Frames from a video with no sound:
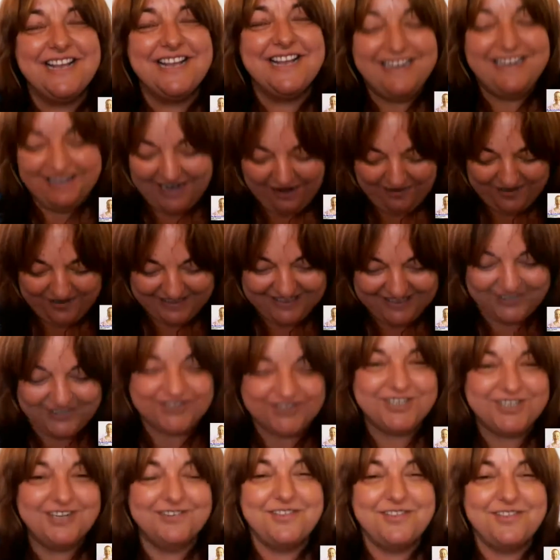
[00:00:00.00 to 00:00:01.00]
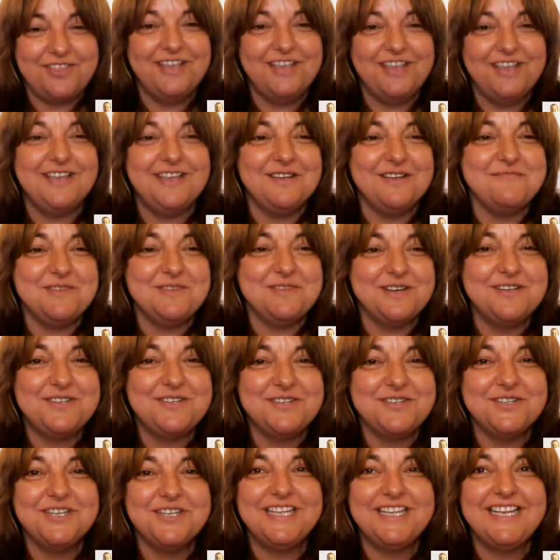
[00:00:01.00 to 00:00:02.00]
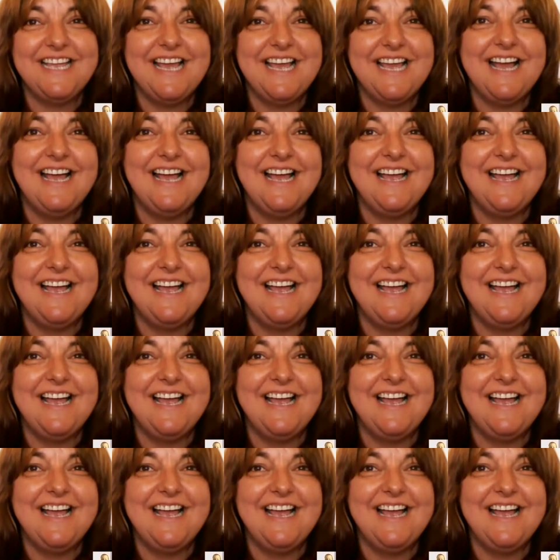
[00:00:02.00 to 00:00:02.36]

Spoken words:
when I was thinking about talking,